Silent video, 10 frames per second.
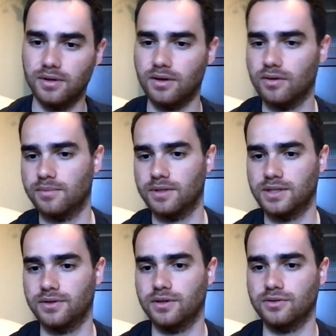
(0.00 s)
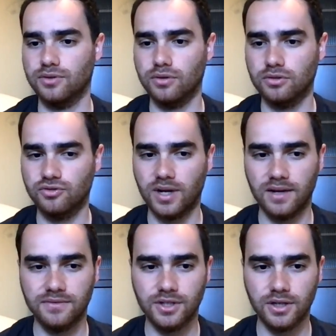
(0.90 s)
to go to Material's Google
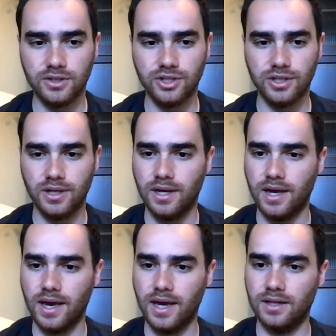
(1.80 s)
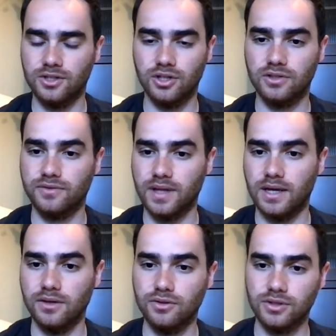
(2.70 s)
Drive search and search for
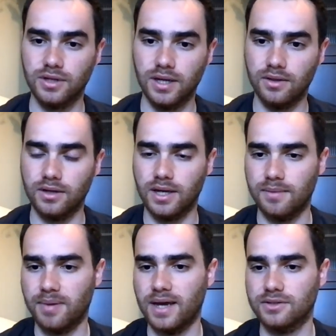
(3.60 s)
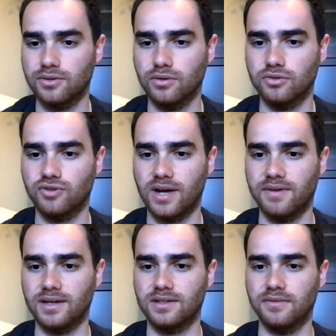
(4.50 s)
that user and look at past Google Drive
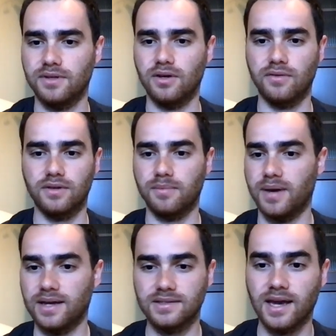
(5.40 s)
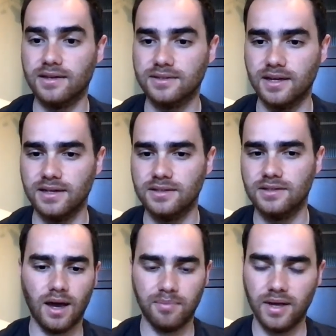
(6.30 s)
activity over the past X days.
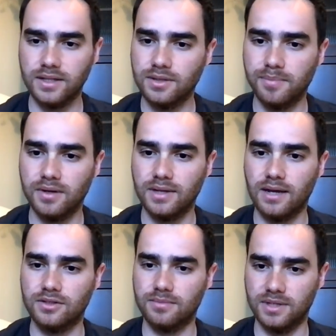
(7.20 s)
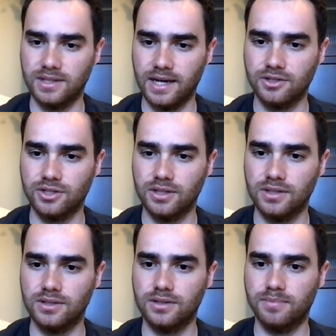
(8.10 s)
I plan to build out some
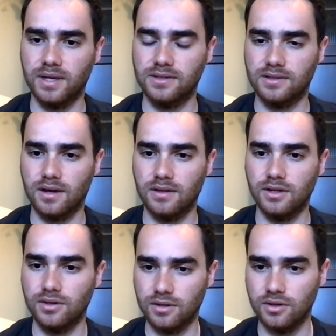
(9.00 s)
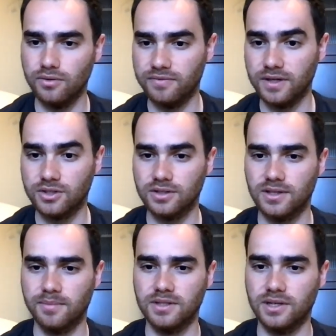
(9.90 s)
detections based on the new features
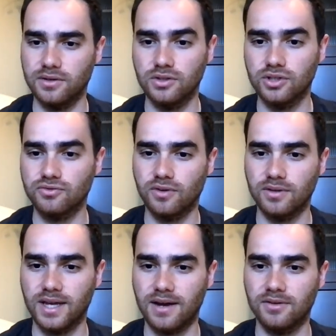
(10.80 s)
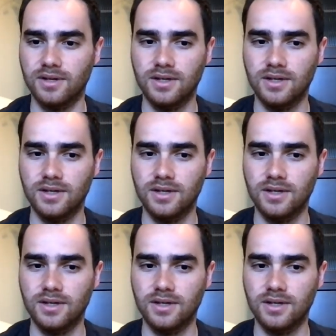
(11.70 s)
that Material just rolled out